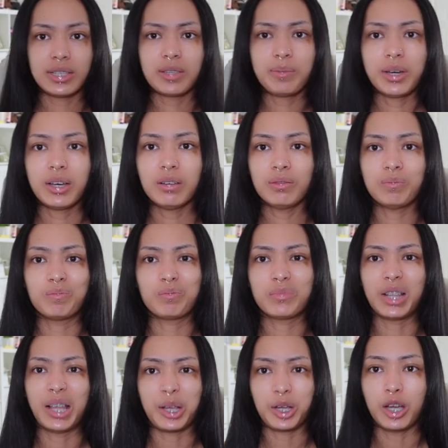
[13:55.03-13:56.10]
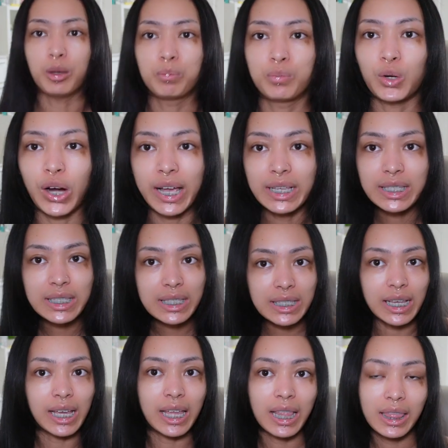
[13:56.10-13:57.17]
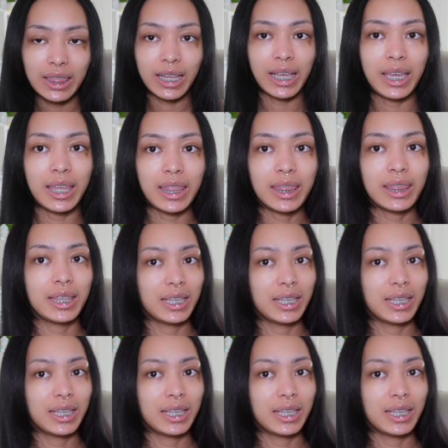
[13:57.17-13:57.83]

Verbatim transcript: It's about like breast length